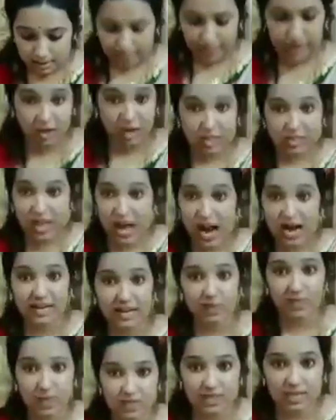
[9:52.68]
because the
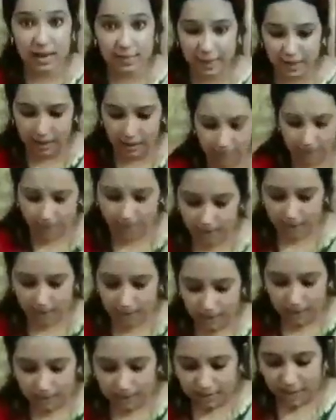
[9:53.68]
hunter was coming.
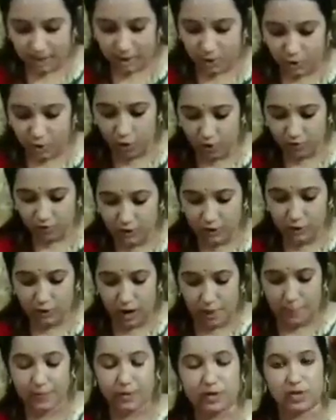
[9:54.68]
The crow flew
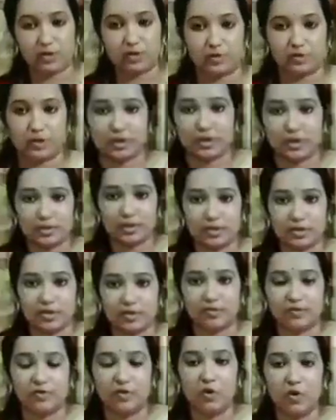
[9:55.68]
up to the tree.
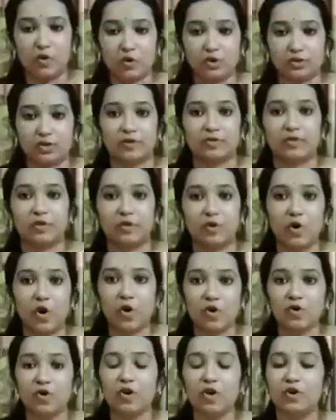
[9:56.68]
The, the crow
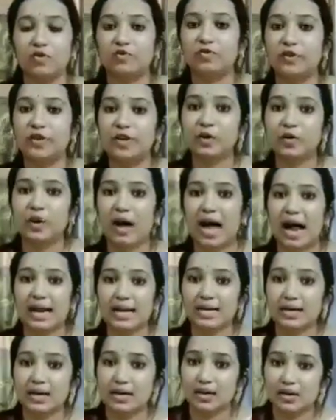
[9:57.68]
flew
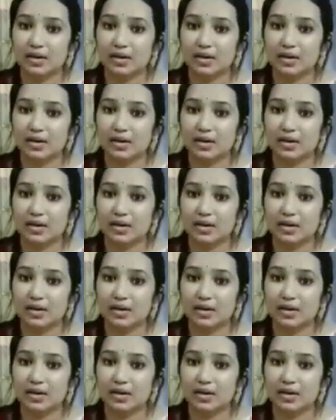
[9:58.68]
and